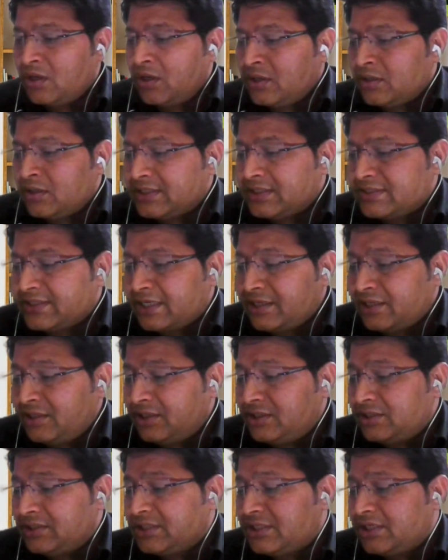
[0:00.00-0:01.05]
The second
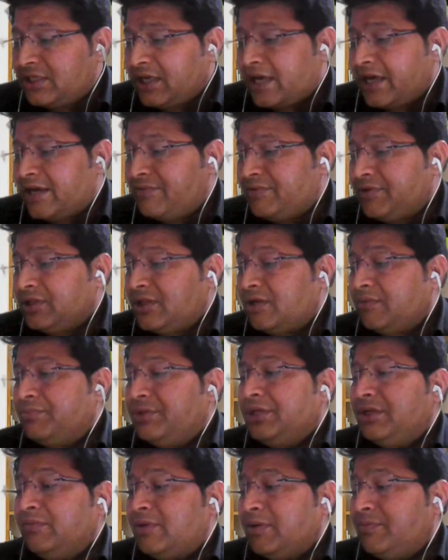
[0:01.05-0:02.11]
is saying having the
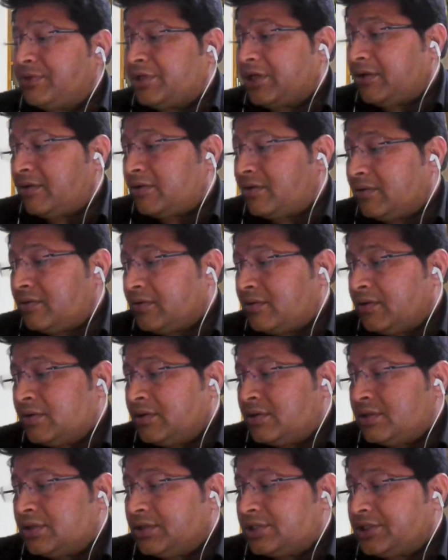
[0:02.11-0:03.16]
minimum cap
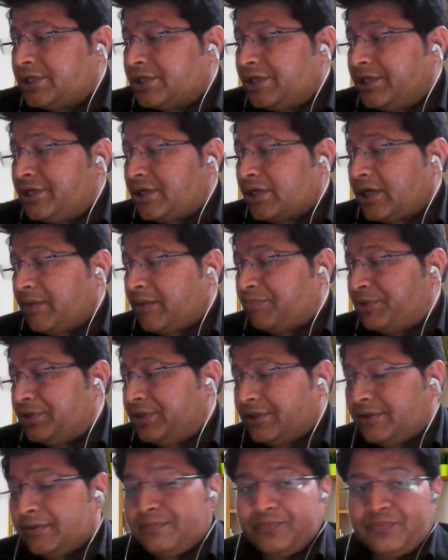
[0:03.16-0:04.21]
share
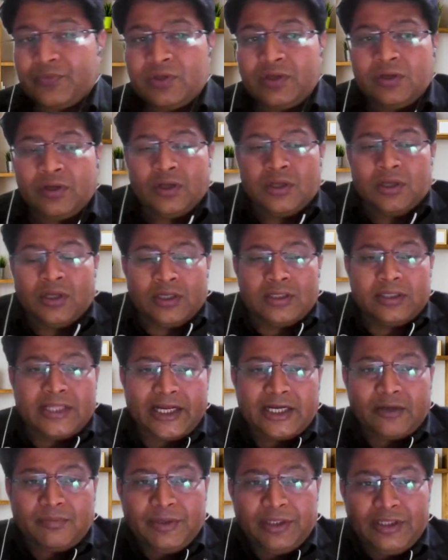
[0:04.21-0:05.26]
capital.
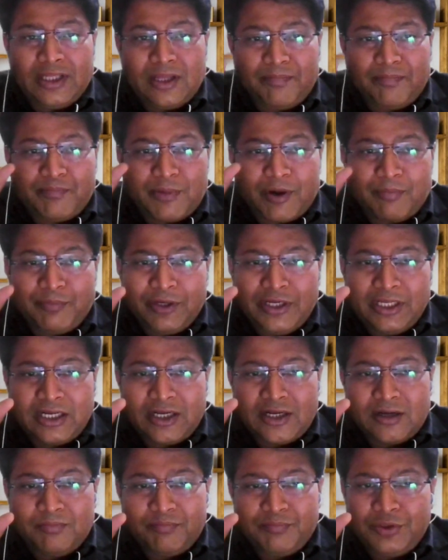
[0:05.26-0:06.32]
That means the public
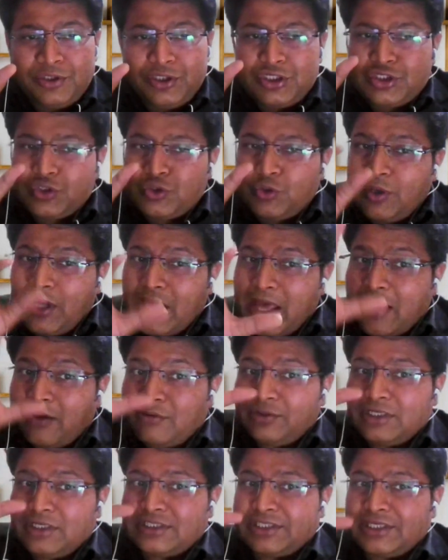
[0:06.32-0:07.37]
company should
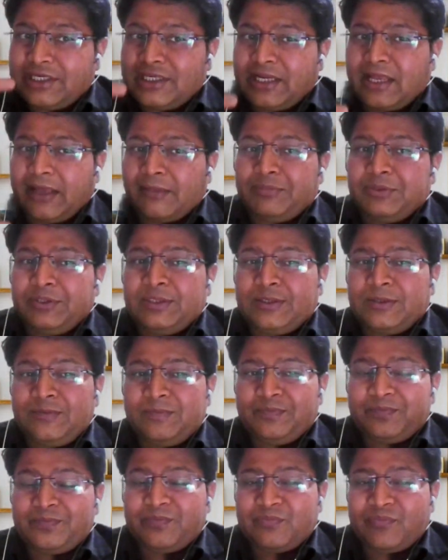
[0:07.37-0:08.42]
have the share capital
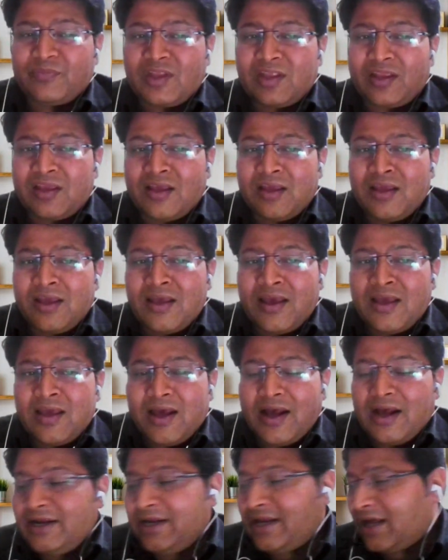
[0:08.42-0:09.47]

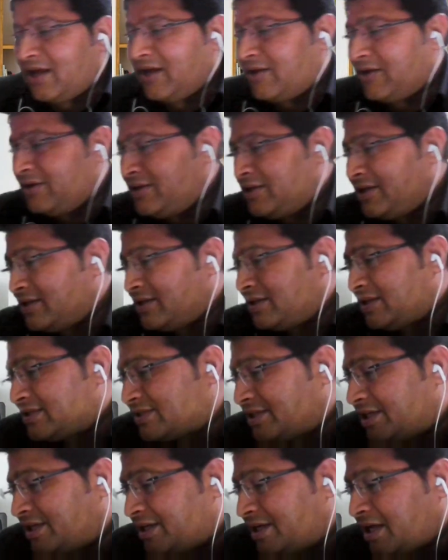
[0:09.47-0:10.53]
and earlier the
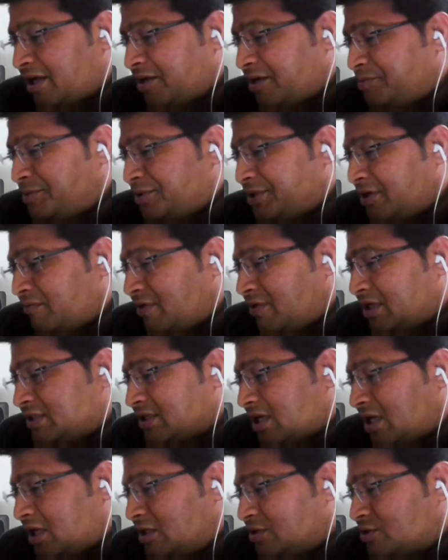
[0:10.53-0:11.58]
share capital was
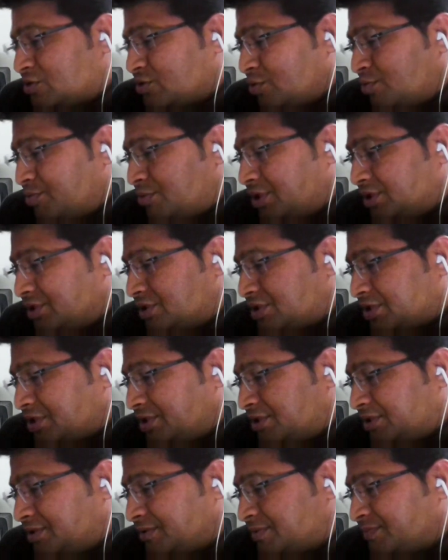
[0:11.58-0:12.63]
also mentioned